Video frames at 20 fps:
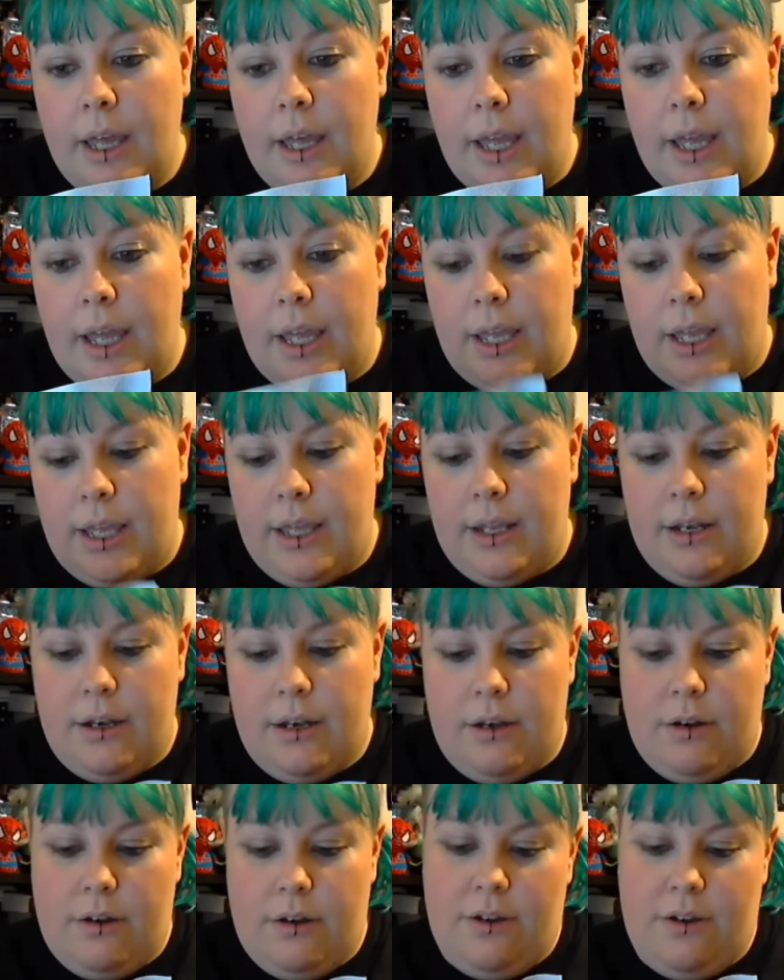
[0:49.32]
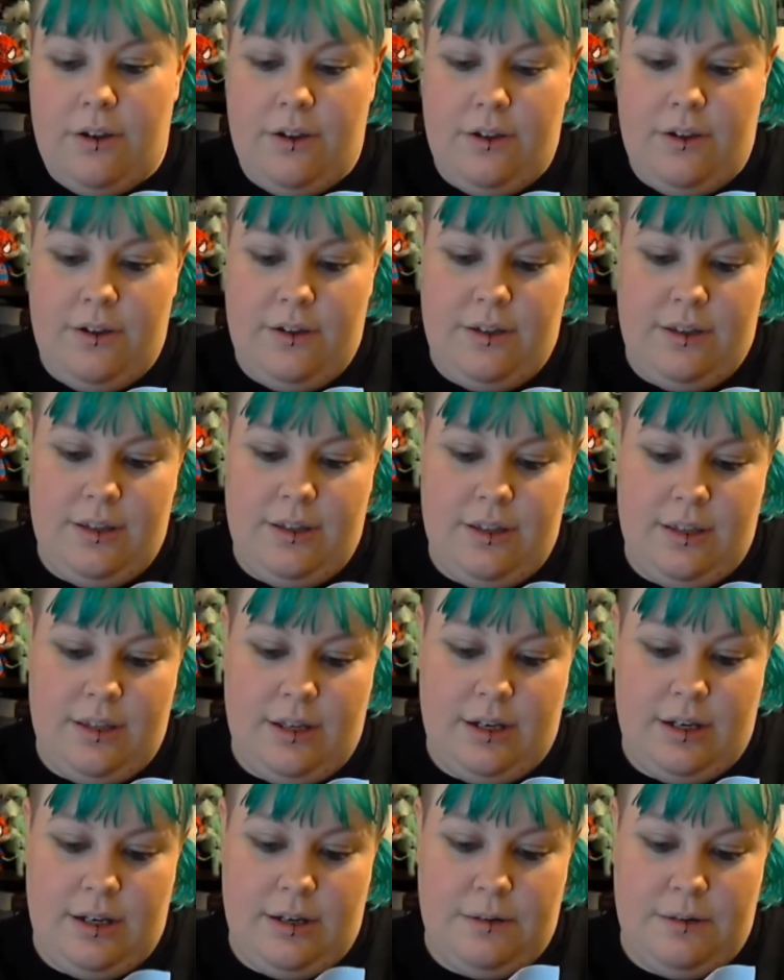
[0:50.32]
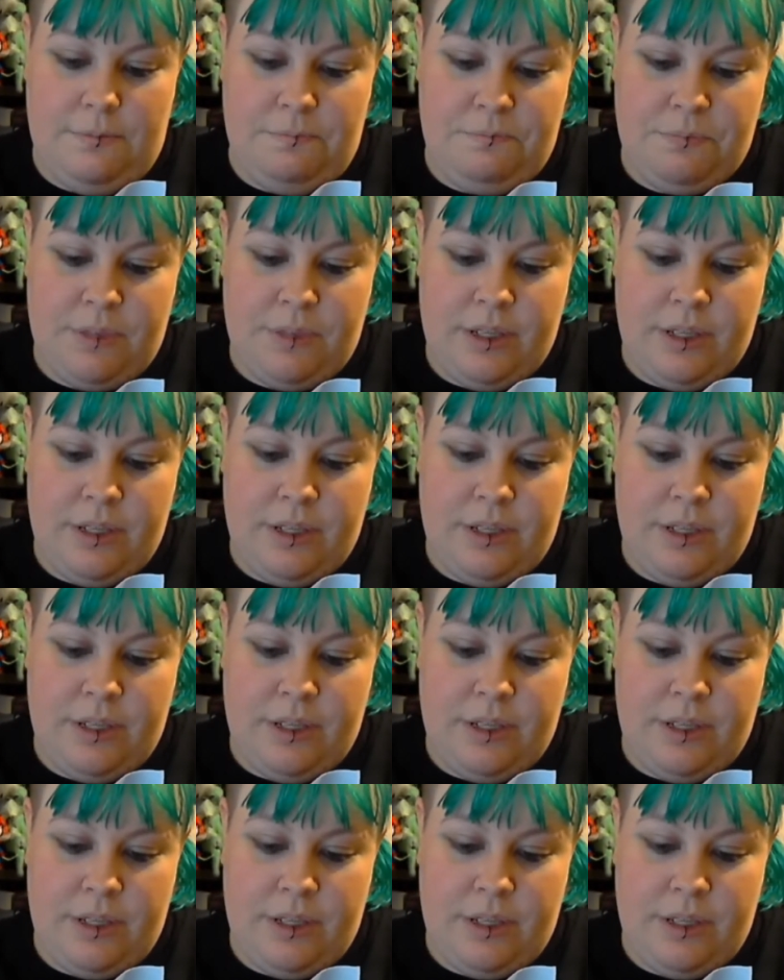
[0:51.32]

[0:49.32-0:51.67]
and um,